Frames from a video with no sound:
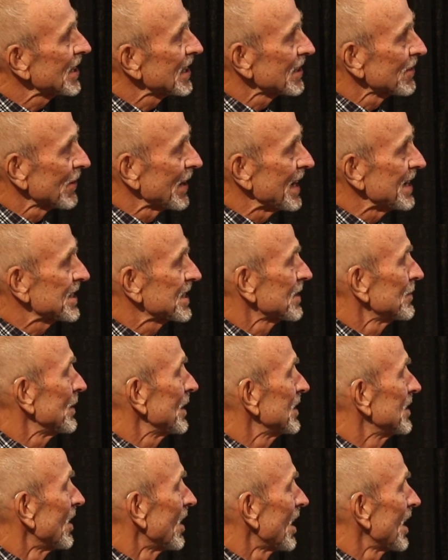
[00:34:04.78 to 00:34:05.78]
generation
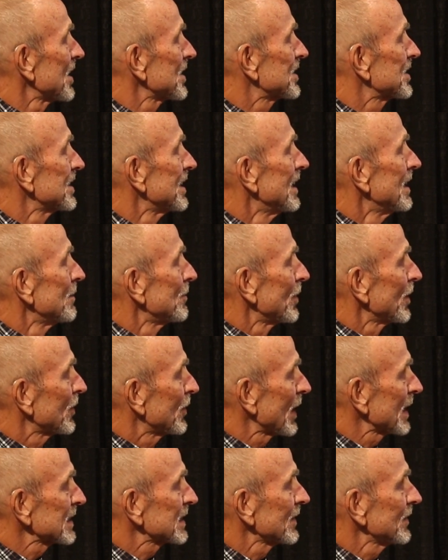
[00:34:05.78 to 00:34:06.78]
regards
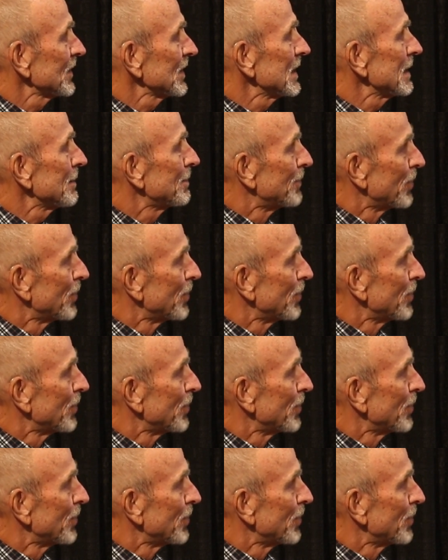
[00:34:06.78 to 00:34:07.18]
progressively